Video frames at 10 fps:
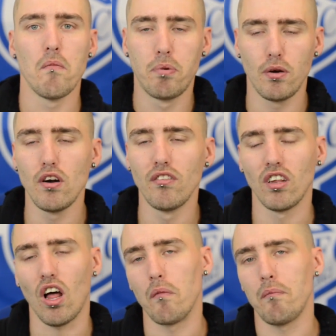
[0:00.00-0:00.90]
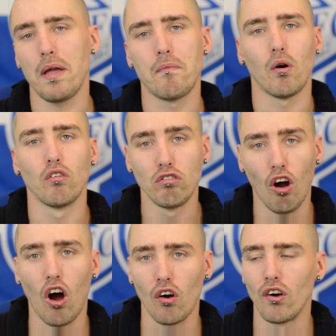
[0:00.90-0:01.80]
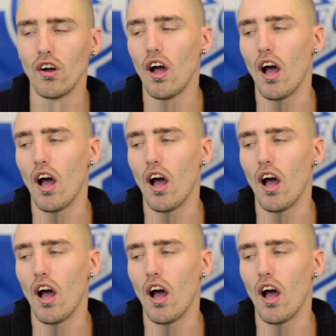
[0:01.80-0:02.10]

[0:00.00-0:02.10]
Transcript: prove a lot of people wrong.